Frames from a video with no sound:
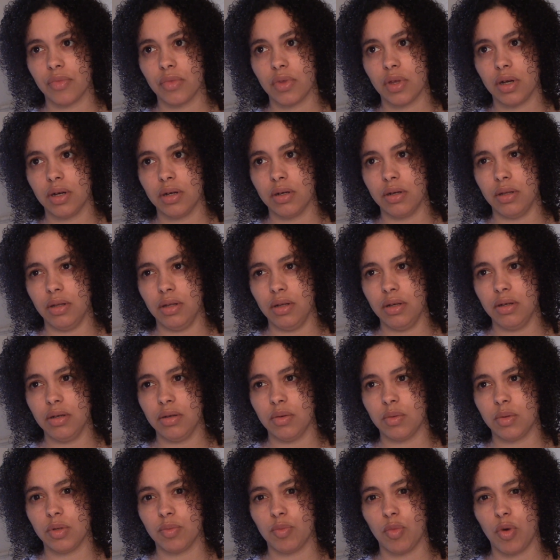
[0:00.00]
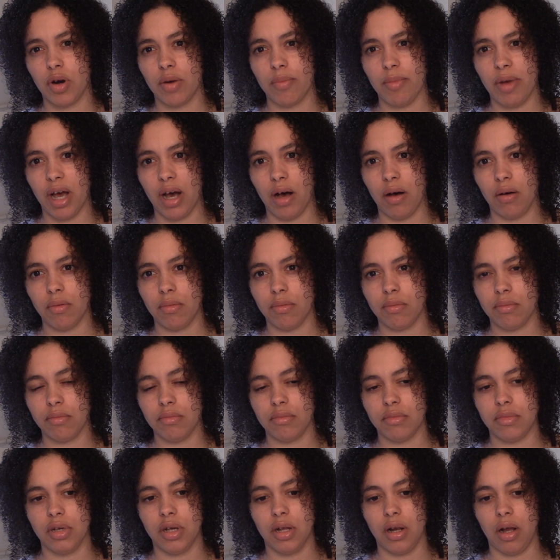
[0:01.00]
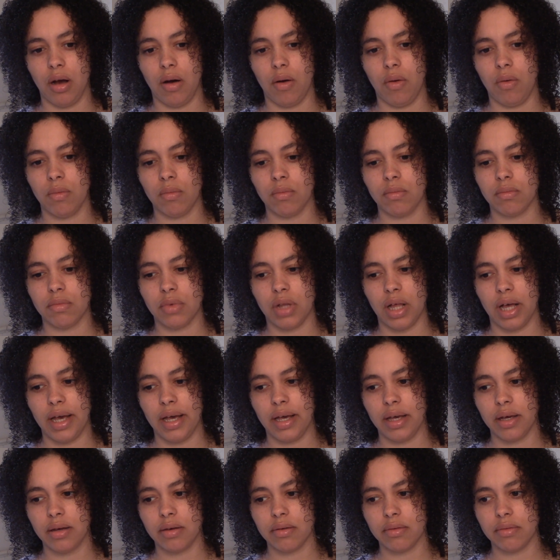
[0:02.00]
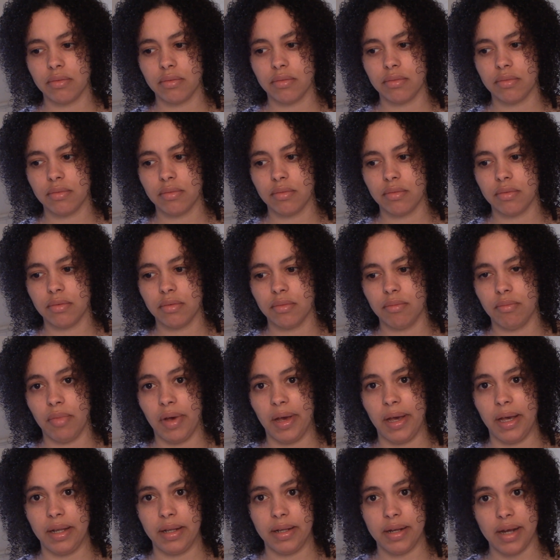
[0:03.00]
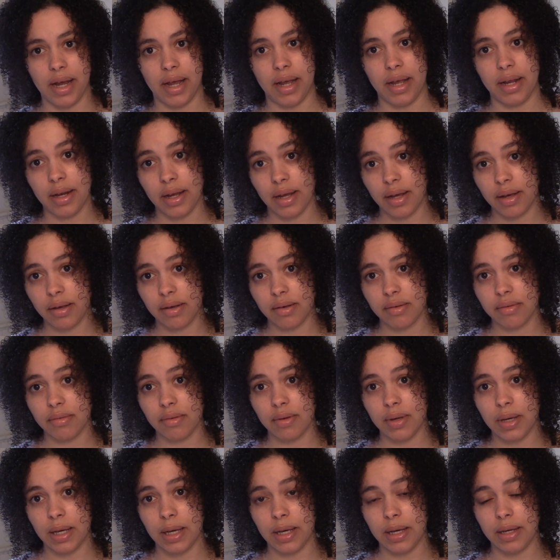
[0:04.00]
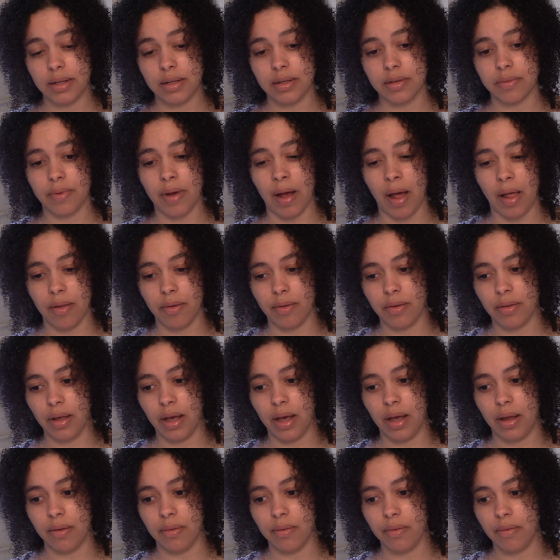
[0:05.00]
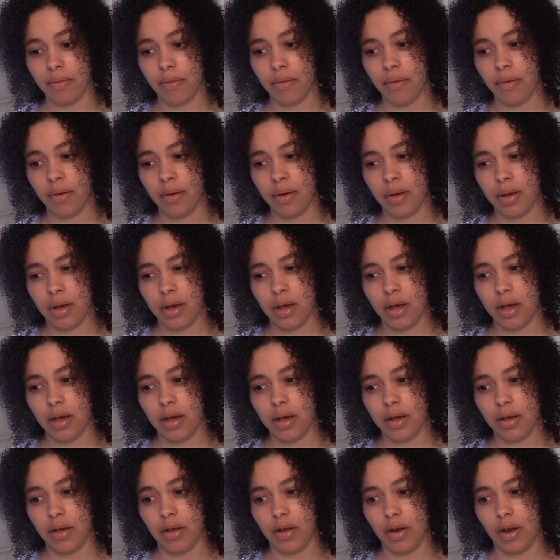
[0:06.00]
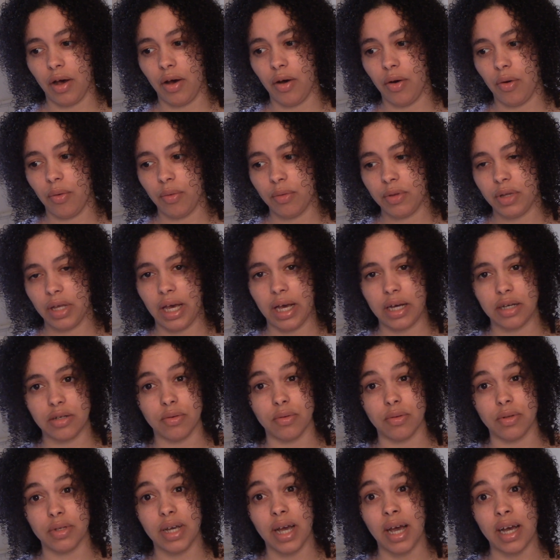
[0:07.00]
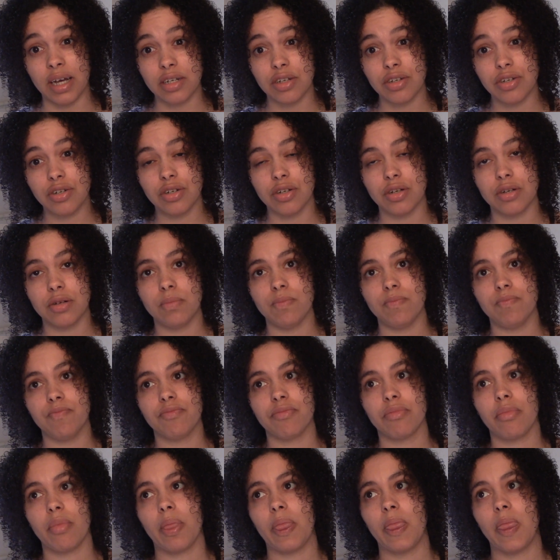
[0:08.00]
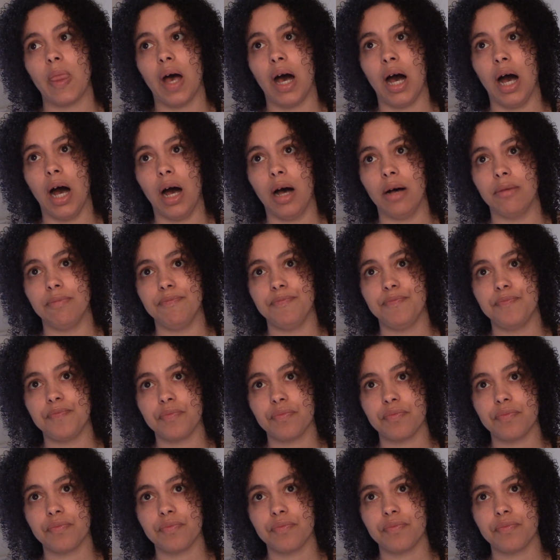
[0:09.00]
It was more about, you know, like maintaining it rather than, you know, the actual texture. And